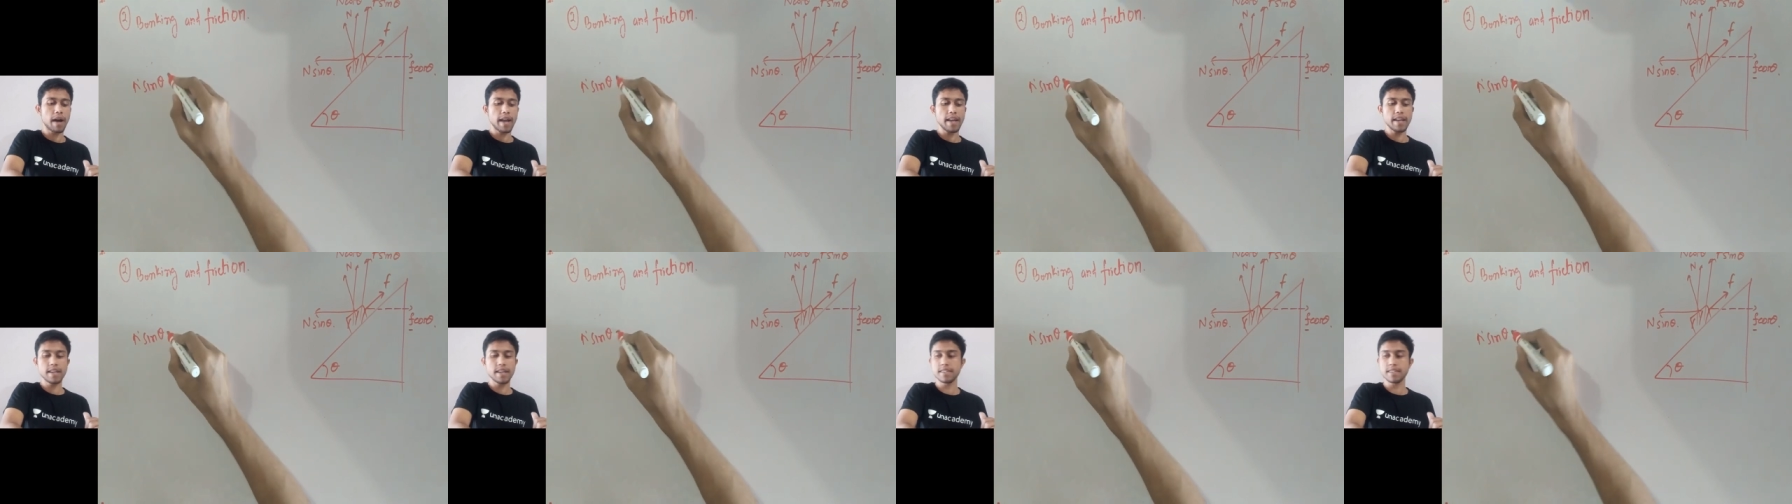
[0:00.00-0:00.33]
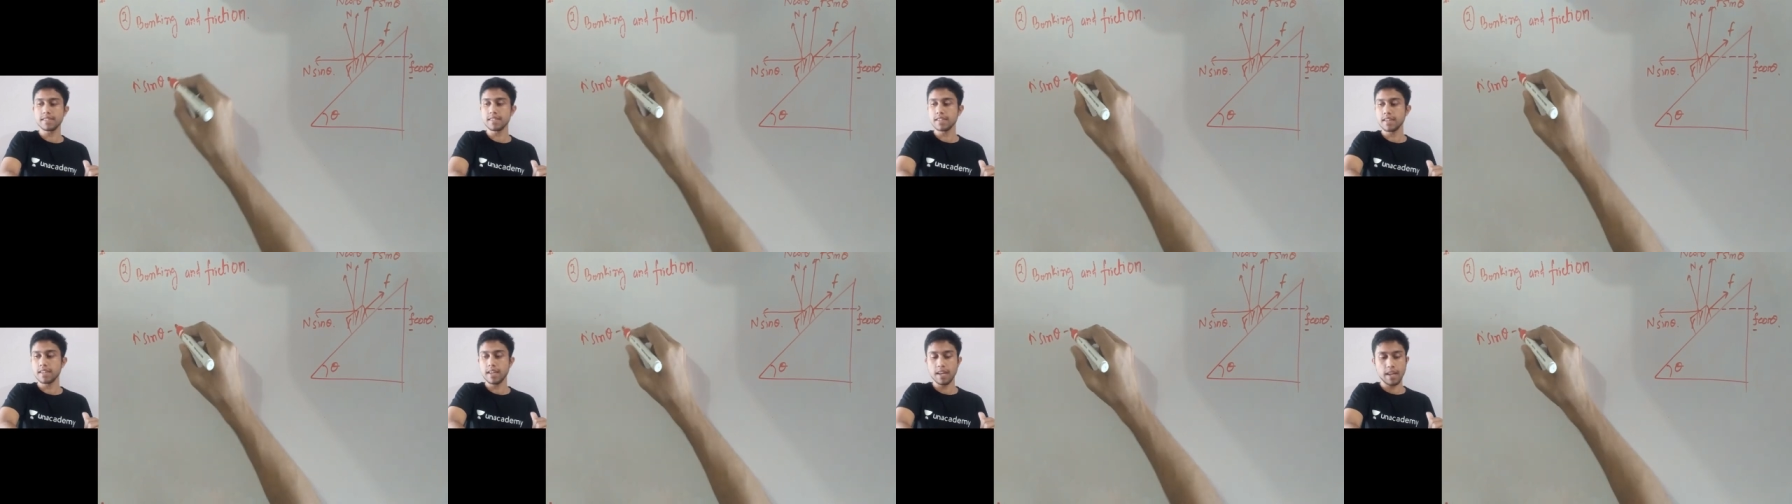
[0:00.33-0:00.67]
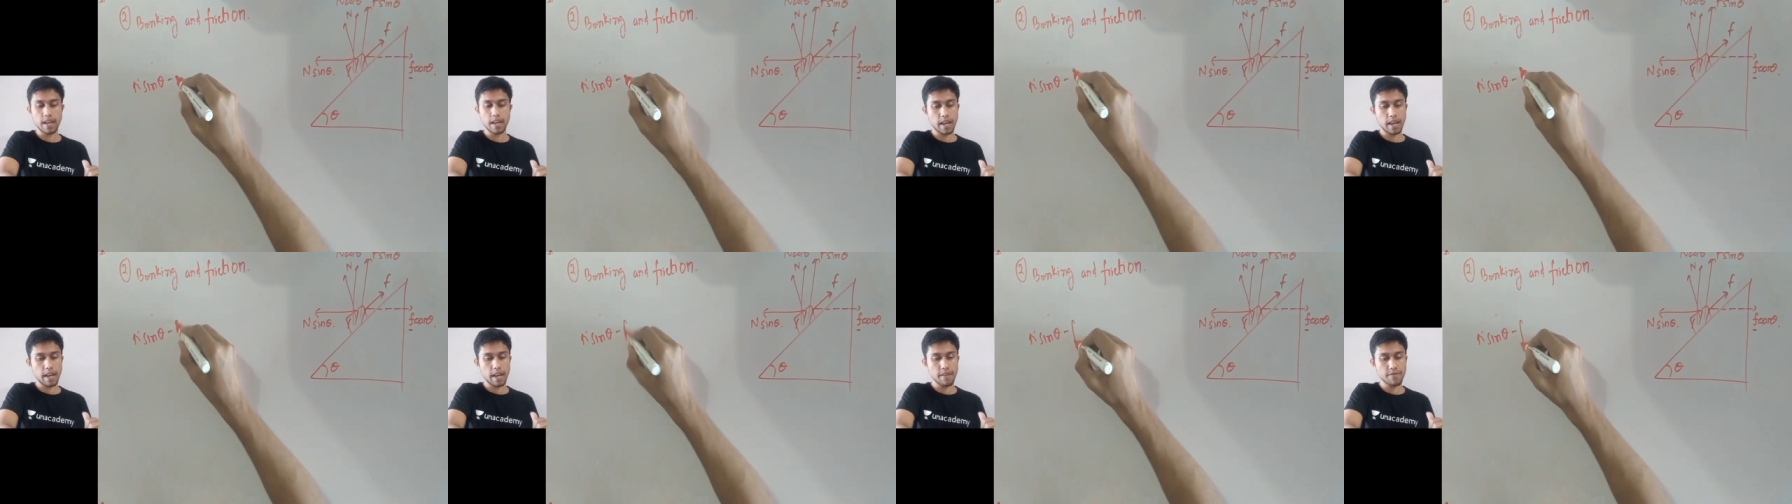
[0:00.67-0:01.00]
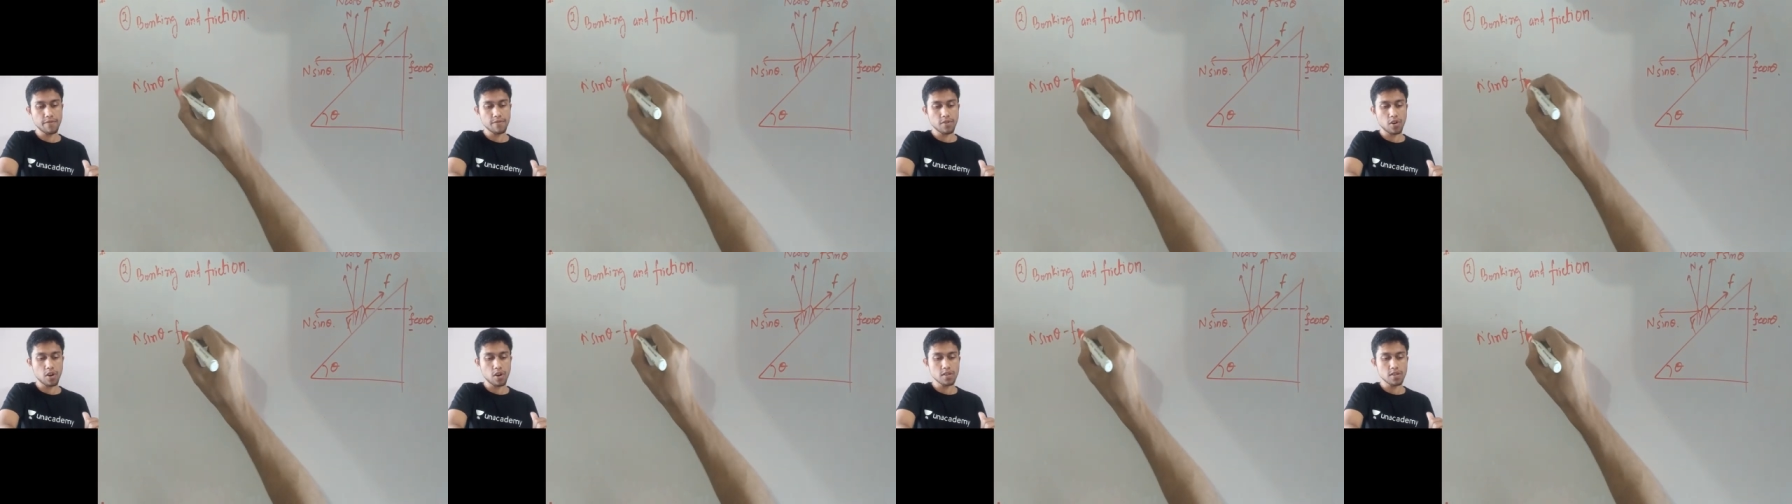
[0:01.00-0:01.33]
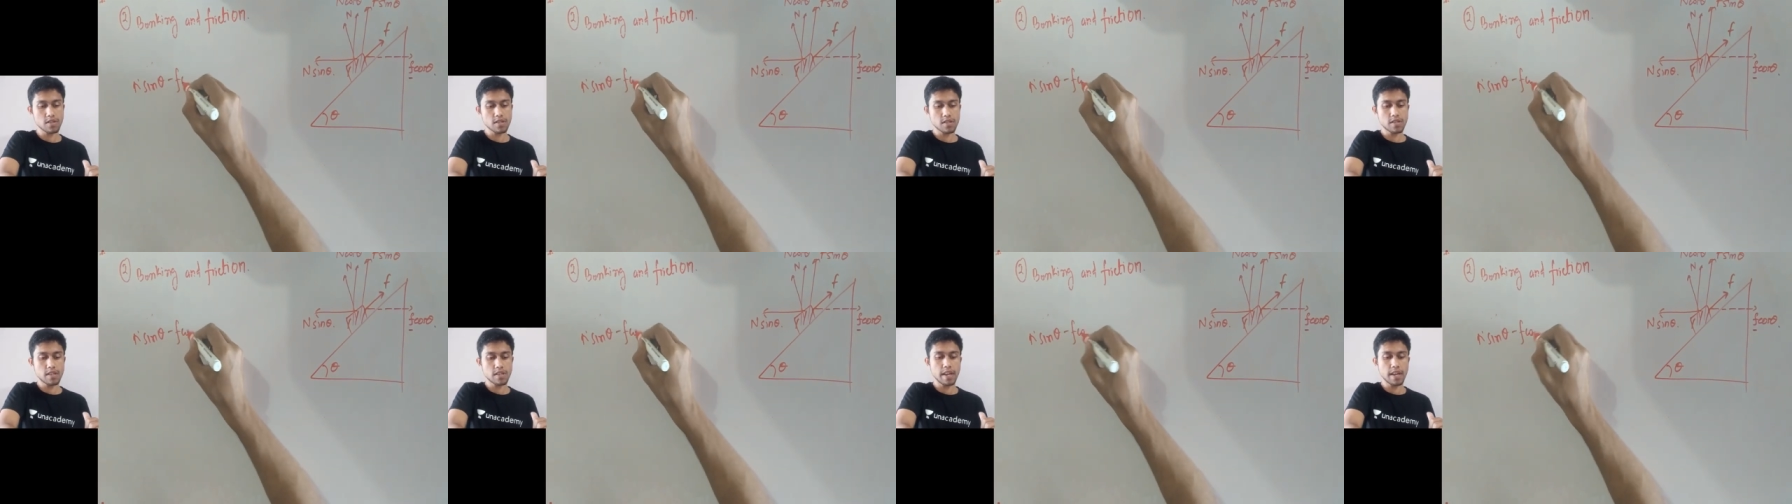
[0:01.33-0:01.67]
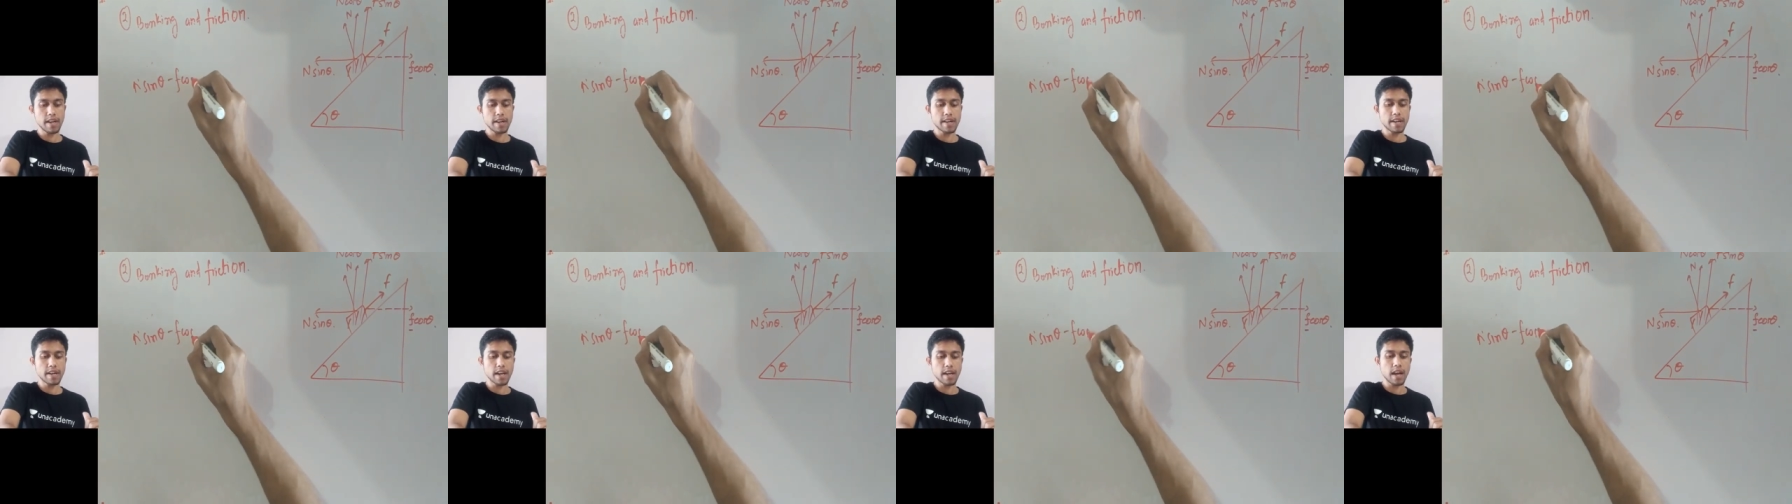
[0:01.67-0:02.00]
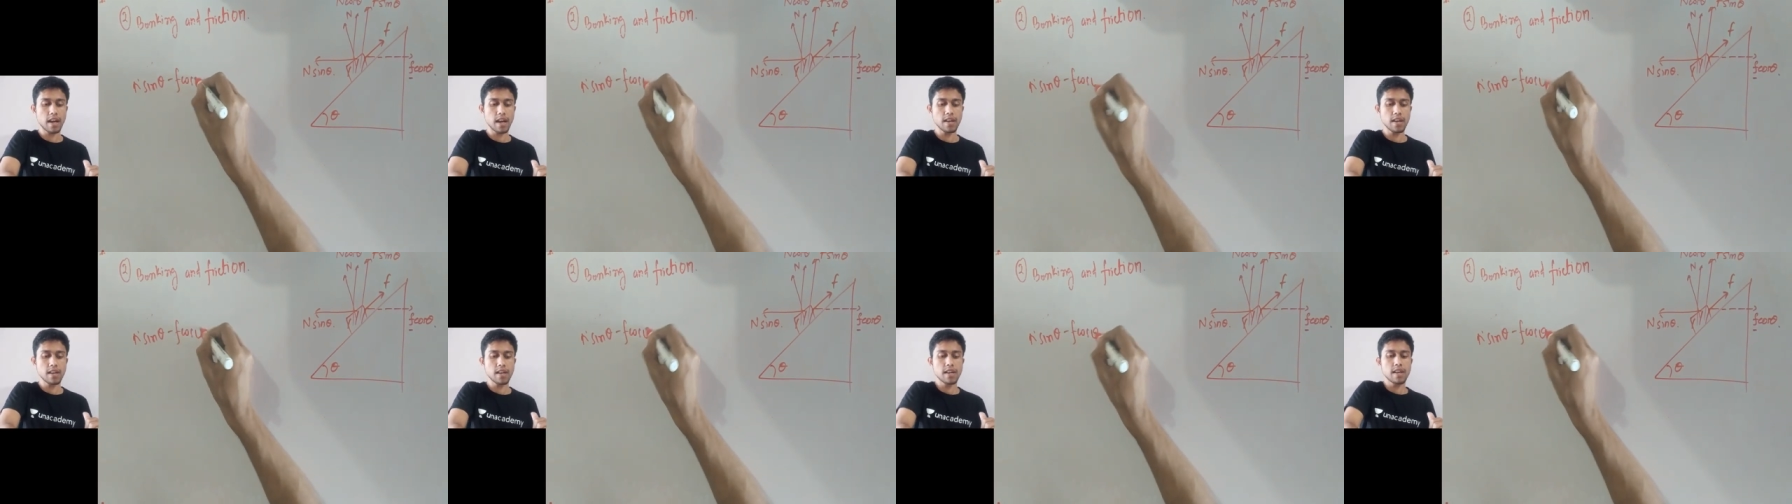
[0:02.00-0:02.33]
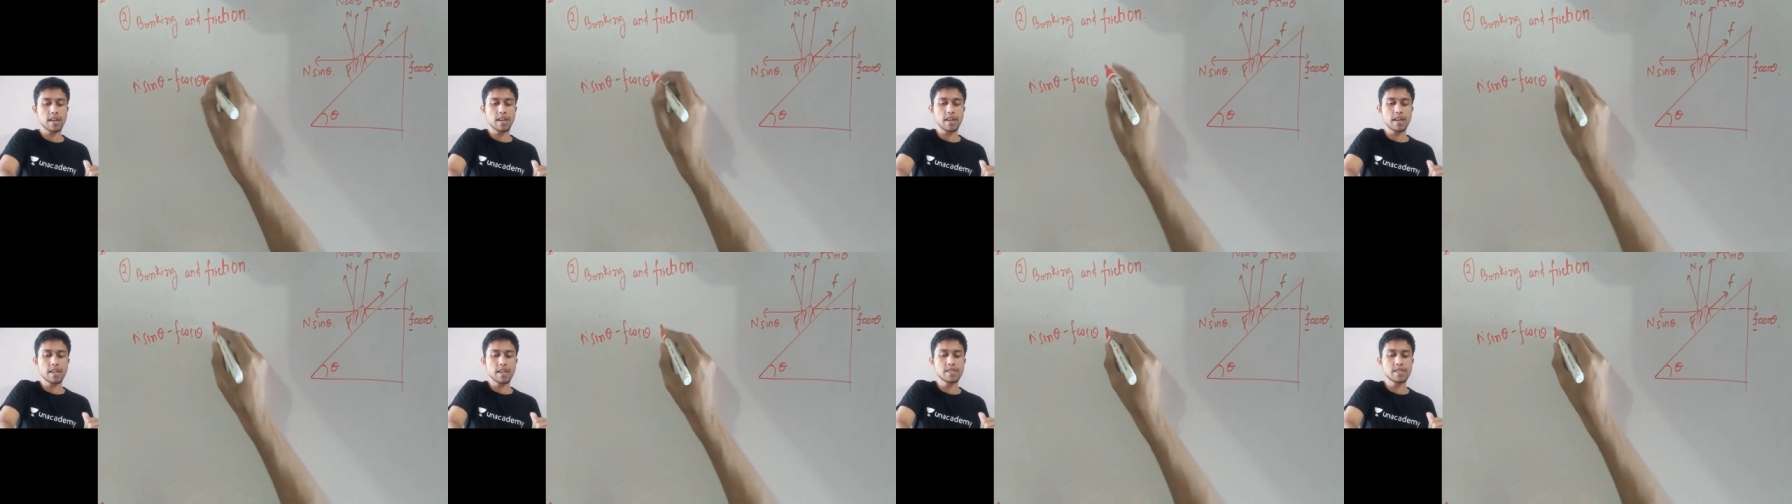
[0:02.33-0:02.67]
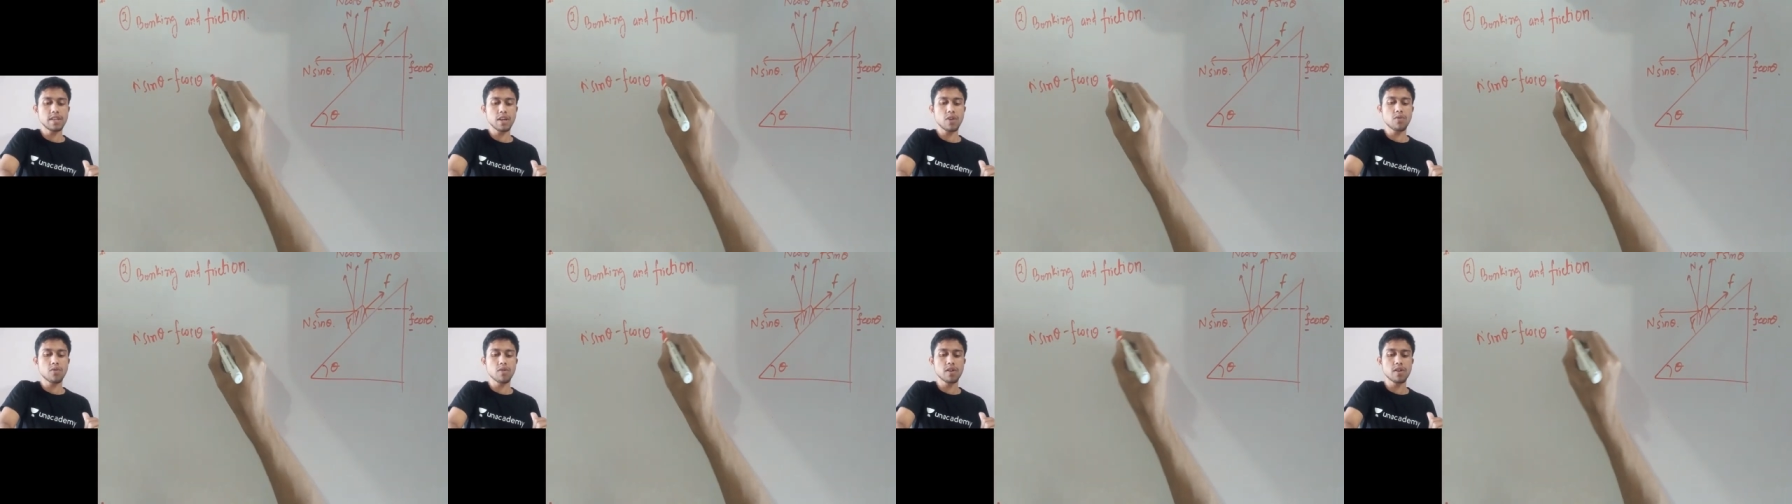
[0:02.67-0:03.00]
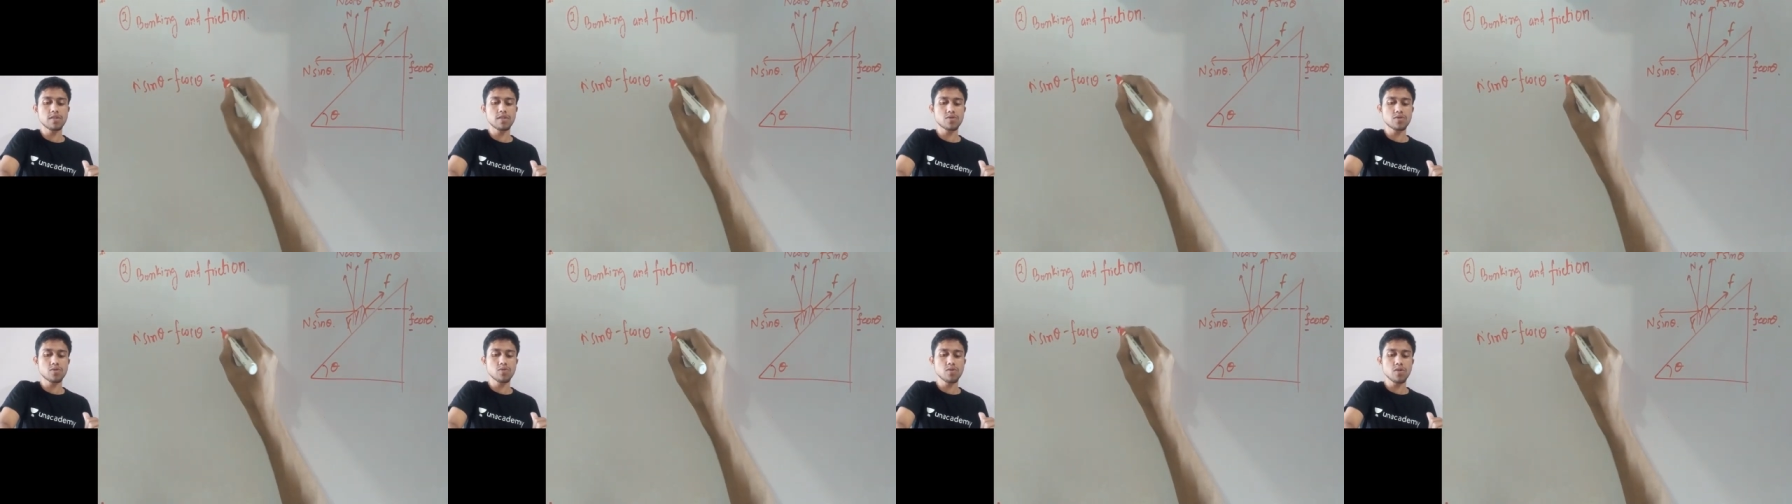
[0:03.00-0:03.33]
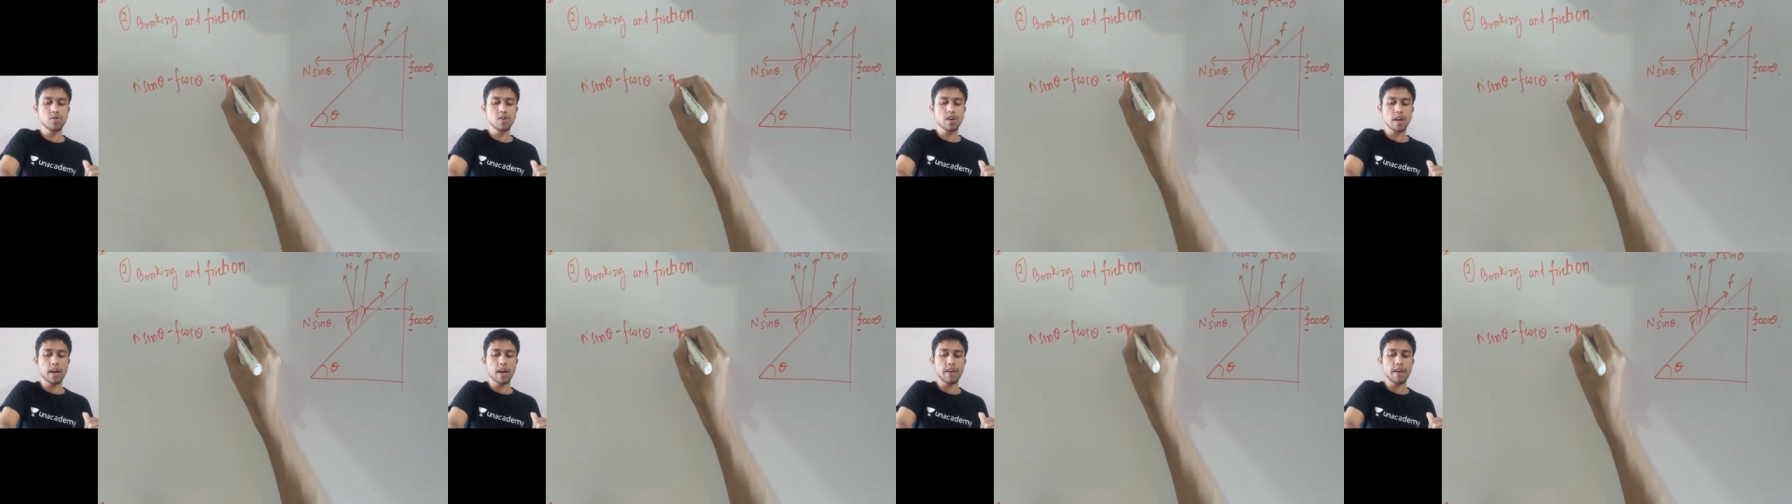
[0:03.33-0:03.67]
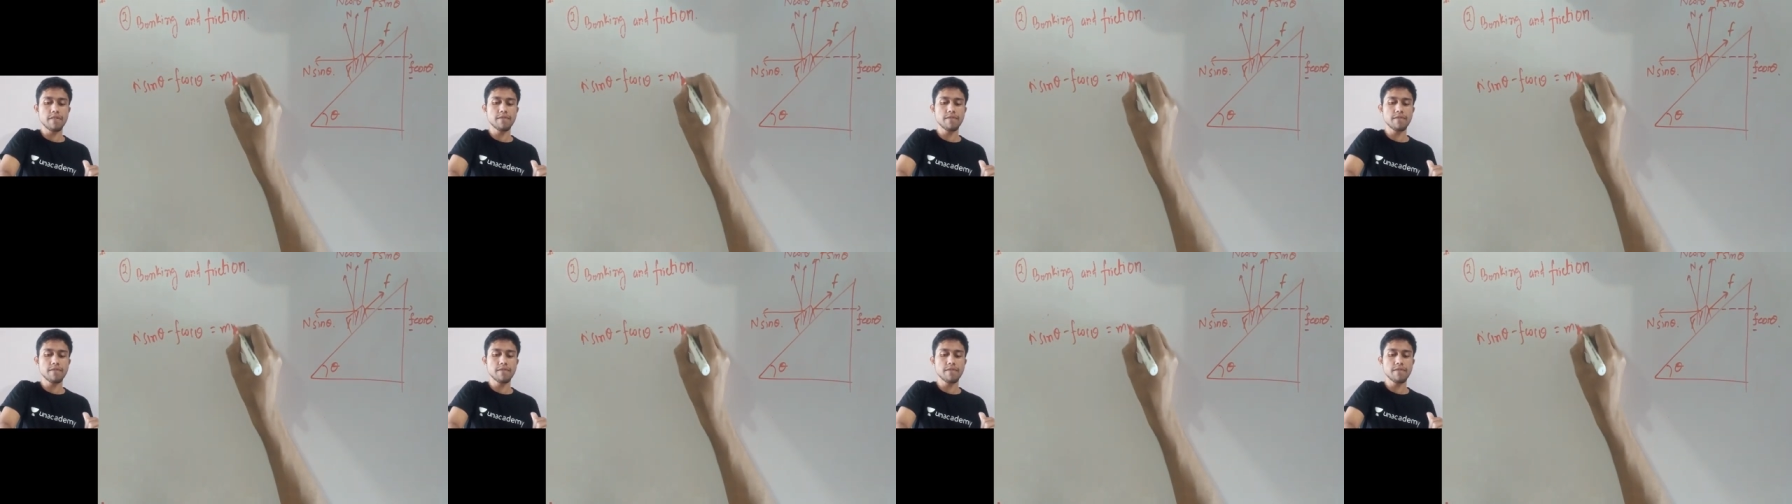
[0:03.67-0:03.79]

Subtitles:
minus F cos theta is equals to